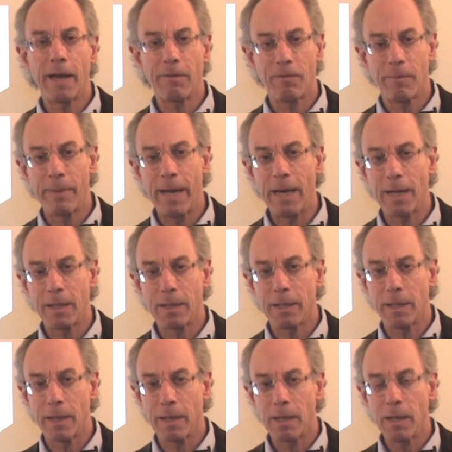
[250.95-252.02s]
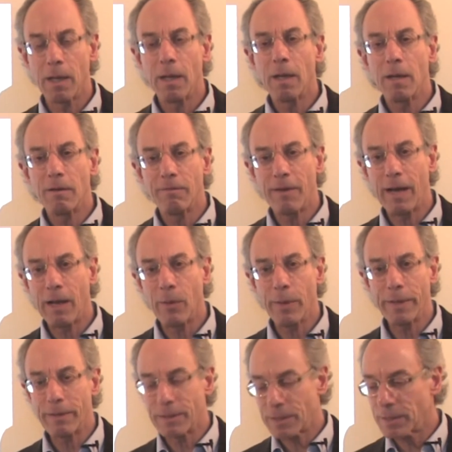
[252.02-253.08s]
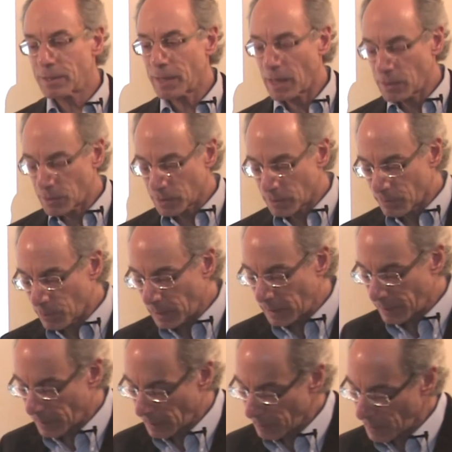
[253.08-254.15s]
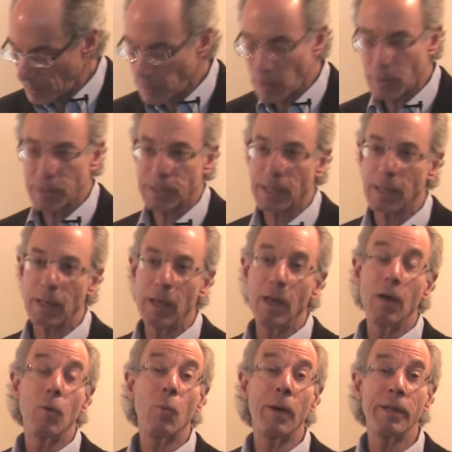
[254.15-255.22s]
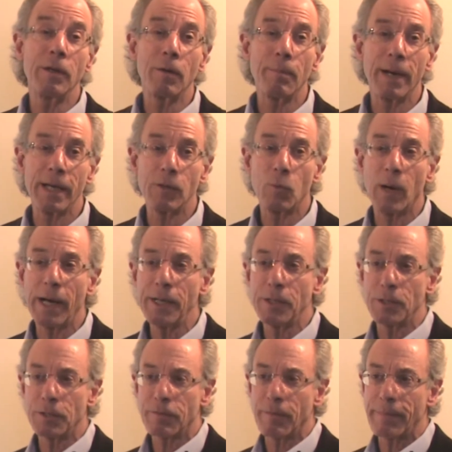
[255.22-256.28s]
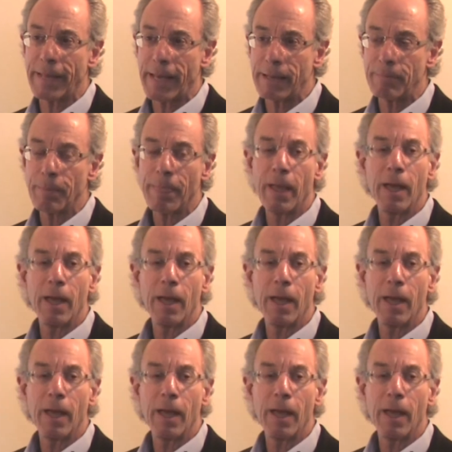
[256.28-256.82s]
diaphragmatically, following the sensations of breathing, and then noticing when your mind wanders from that